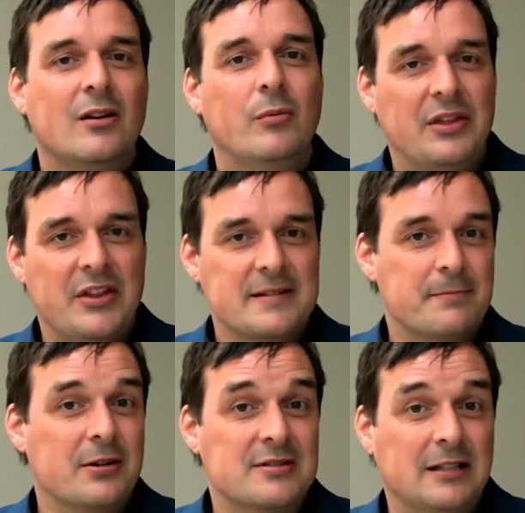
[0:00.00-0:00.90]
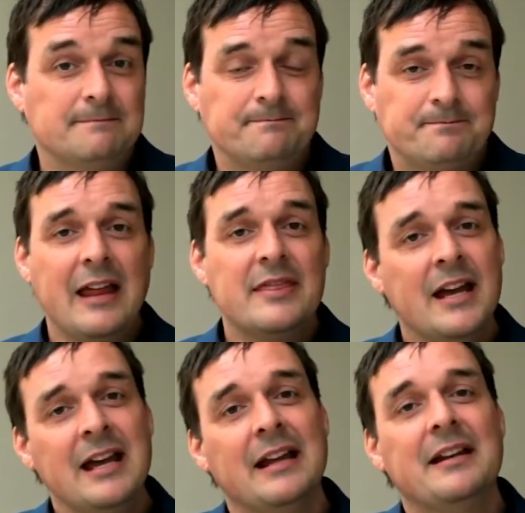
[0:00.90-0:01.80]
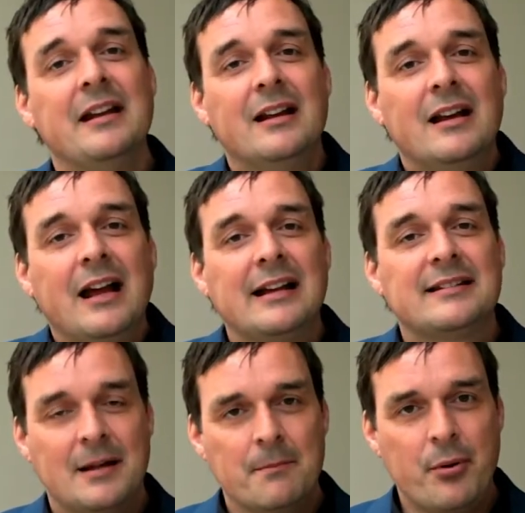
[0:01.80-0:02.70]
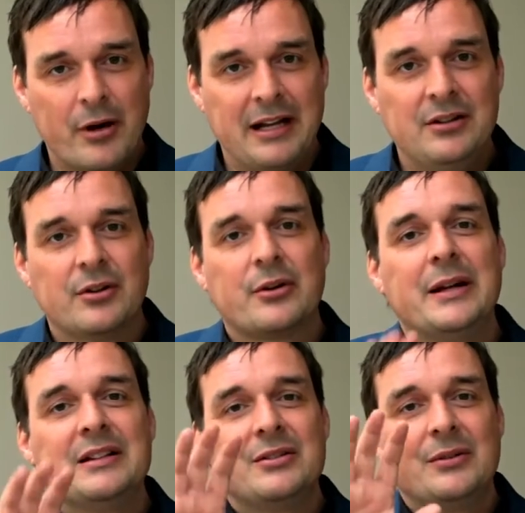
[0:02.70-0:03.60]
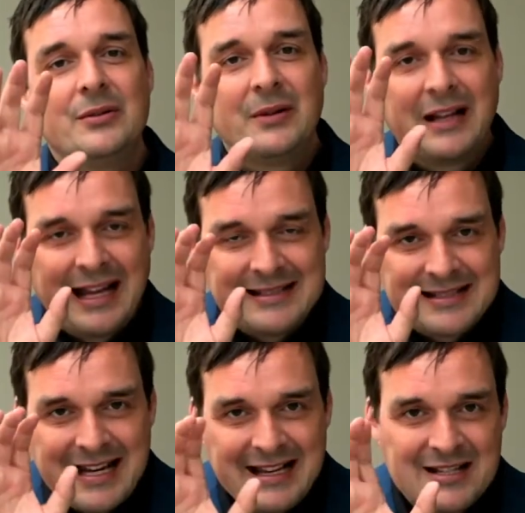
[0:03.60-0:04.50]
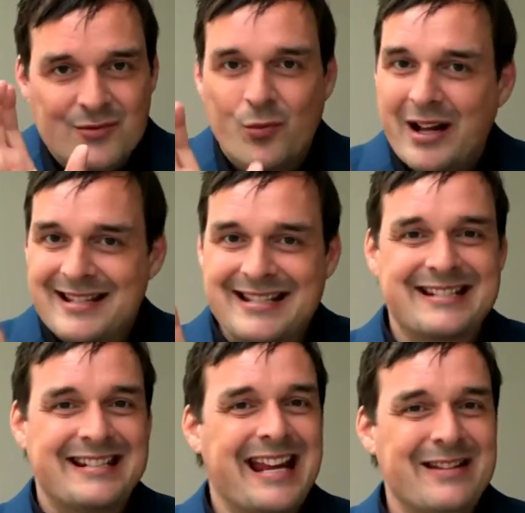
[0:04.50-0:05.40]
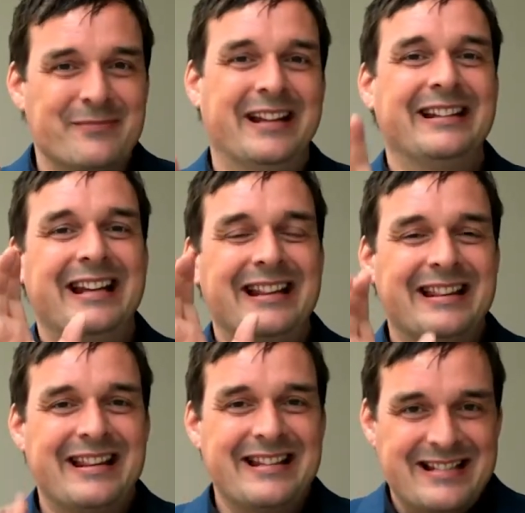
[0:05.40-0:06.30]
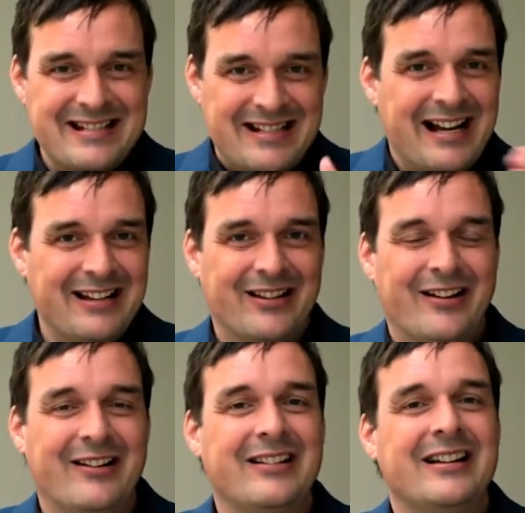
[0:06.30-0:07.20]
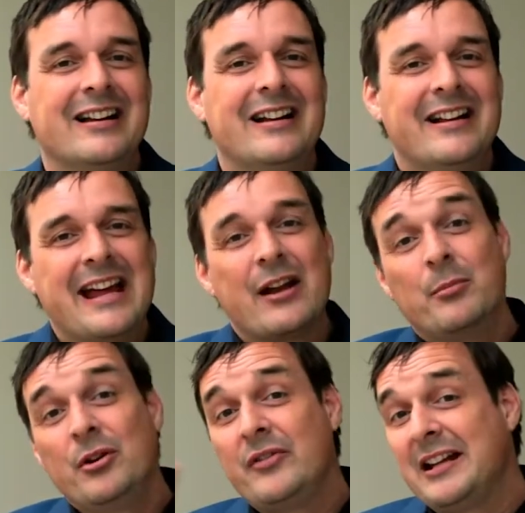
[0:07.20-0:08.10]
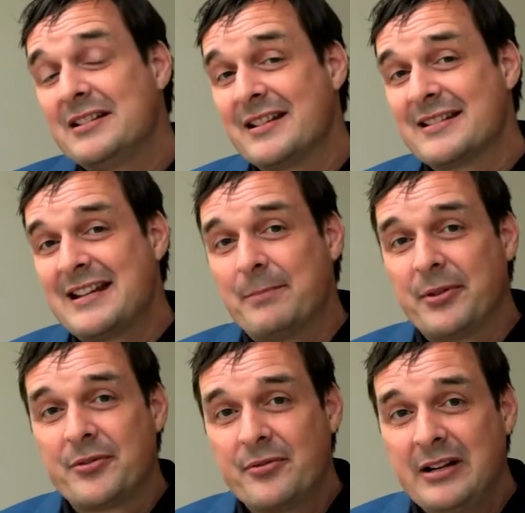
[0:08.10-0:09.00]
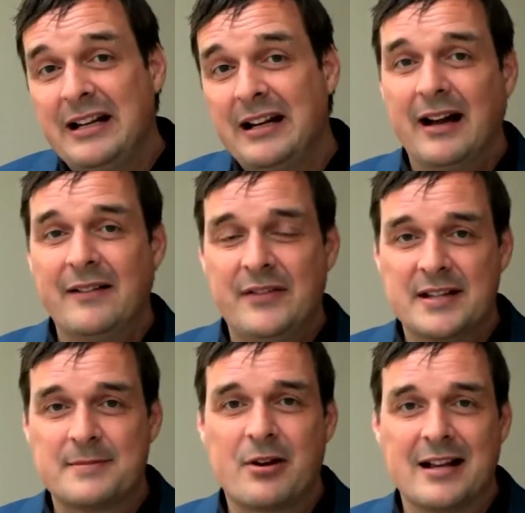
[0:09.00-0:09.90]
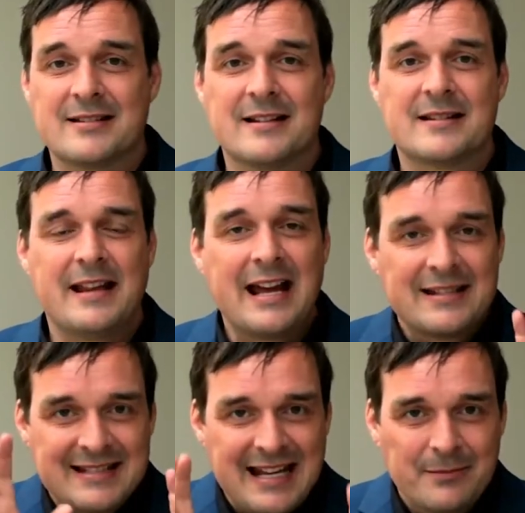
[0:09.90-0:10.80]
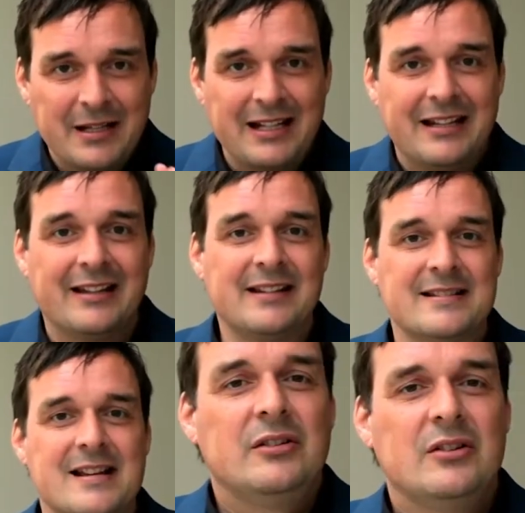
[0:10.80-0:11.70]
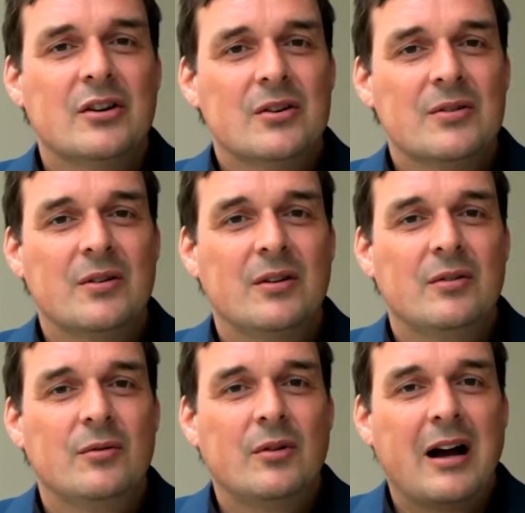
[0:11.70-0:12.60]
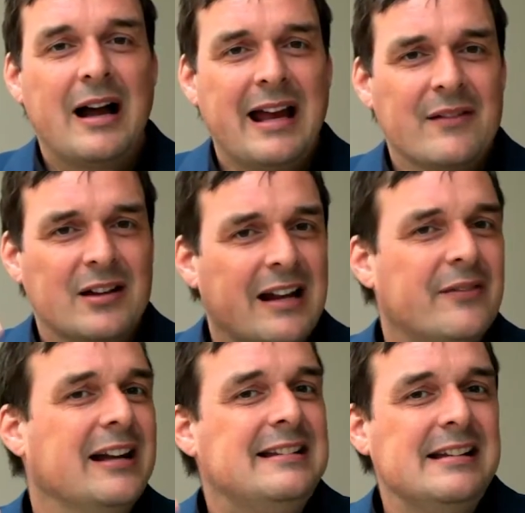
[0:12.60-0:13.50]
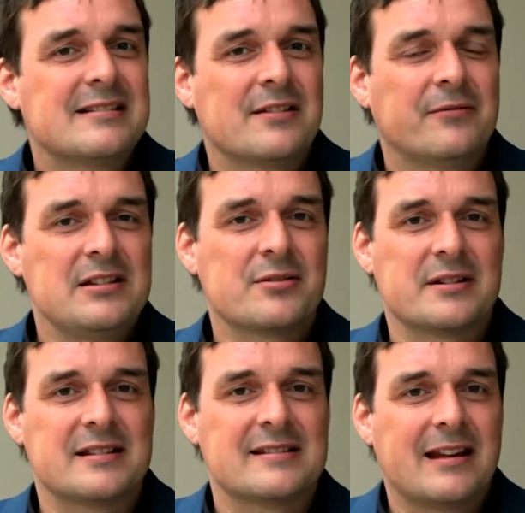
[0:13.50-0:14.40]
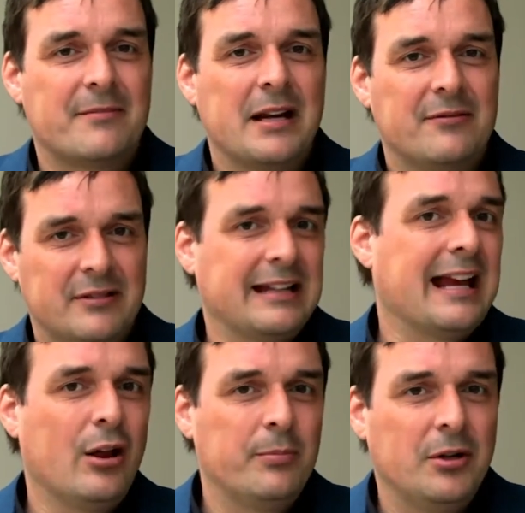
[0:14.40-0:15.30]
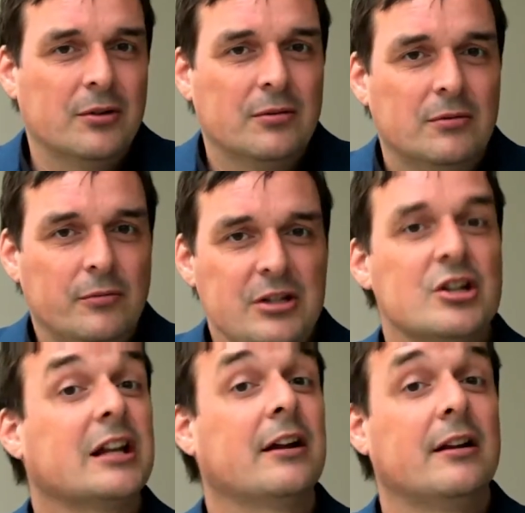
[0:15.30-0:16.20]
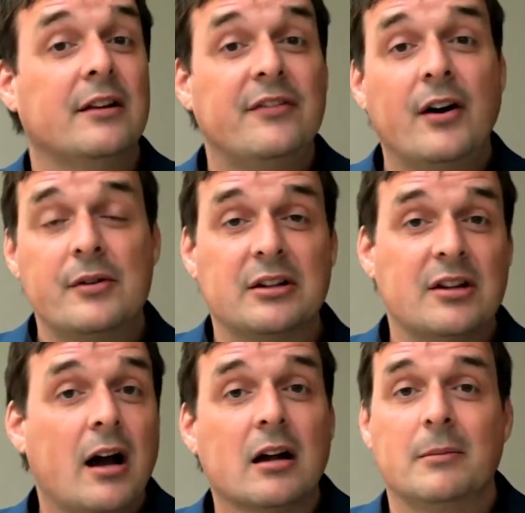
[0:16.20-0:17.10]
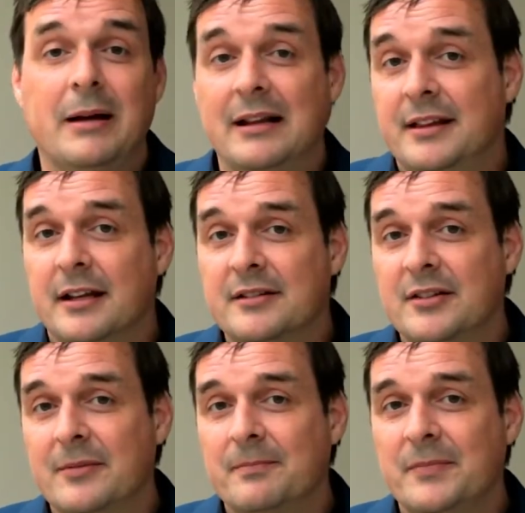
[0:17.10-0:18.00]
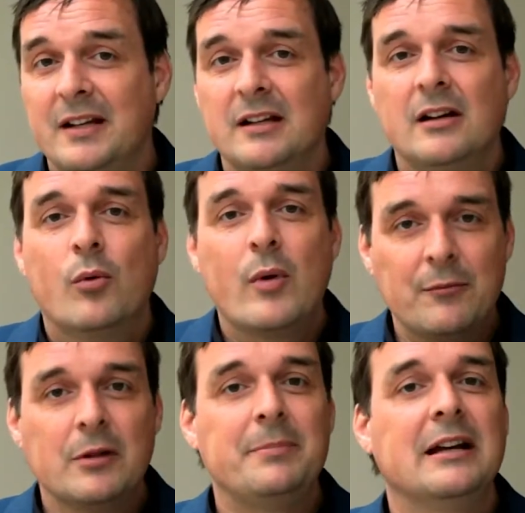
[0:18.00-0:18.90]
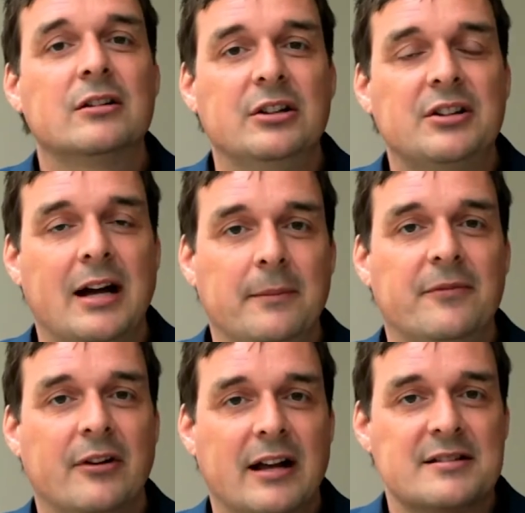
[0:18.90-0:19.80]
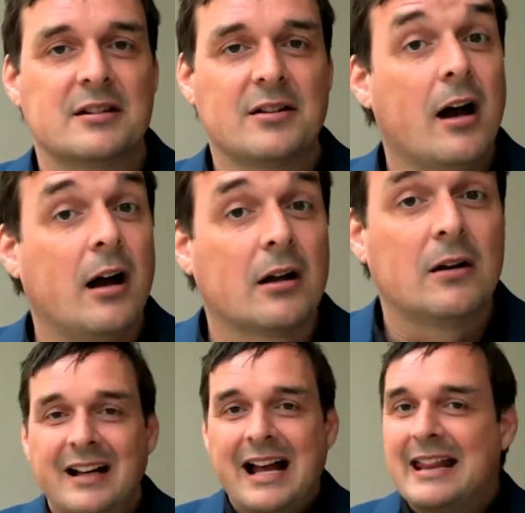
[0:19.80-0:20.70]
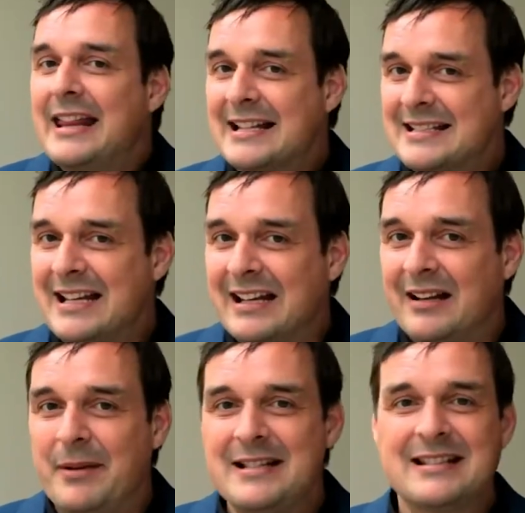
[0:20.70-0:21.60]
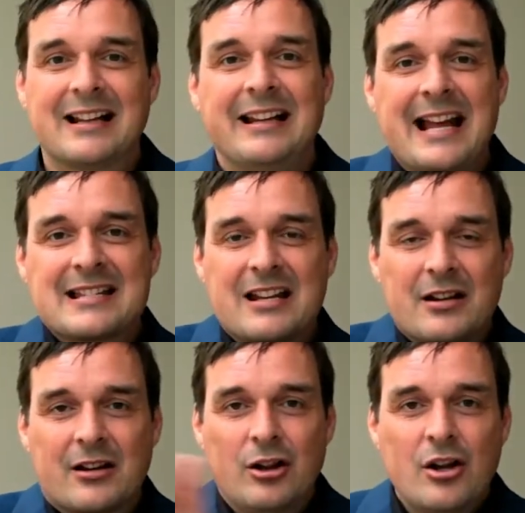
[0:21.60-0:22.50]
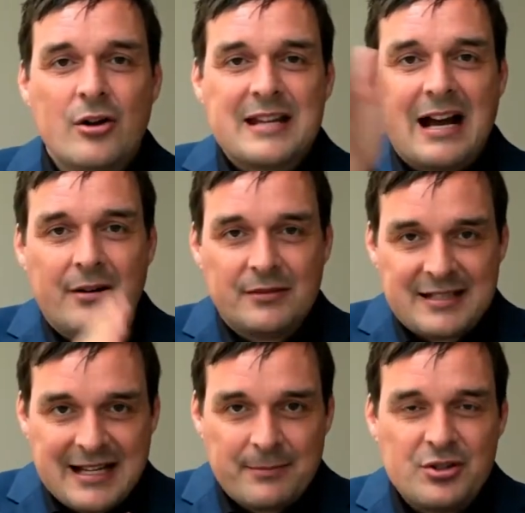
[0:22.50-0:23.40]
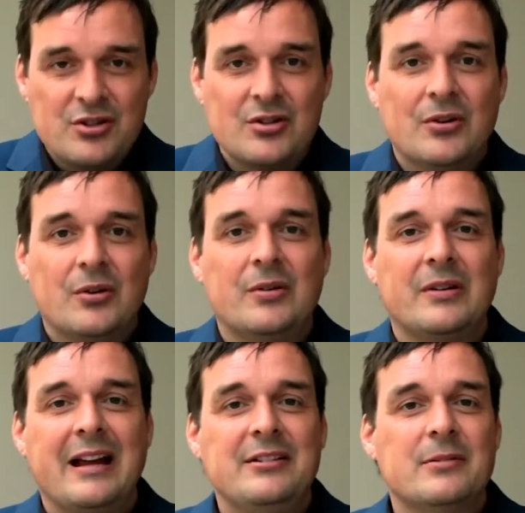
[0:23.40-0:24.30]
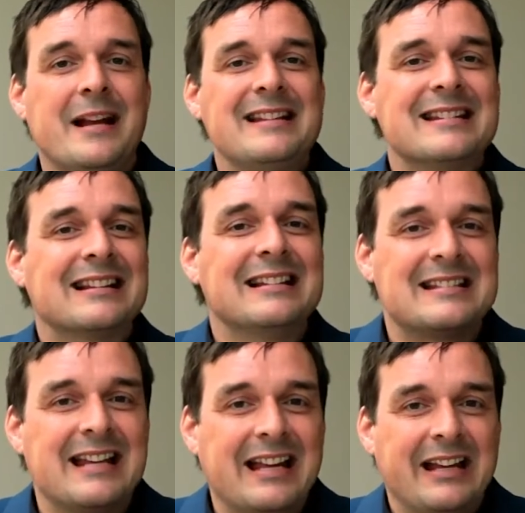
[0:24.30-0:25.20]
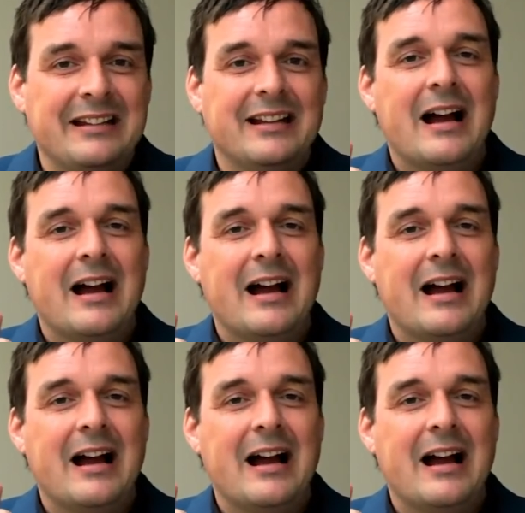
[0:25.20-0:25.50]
with this person and then at some point you're going to say this one statement in this dialogue That'll move it into step three of this process. And that statement is, you know, I have a lot of ideas and resources that might really help you. We should get on the phone and talk about this. When would be a good time for us to talk? And that's it. Basically, that's going to close out step two. And you're basically saying,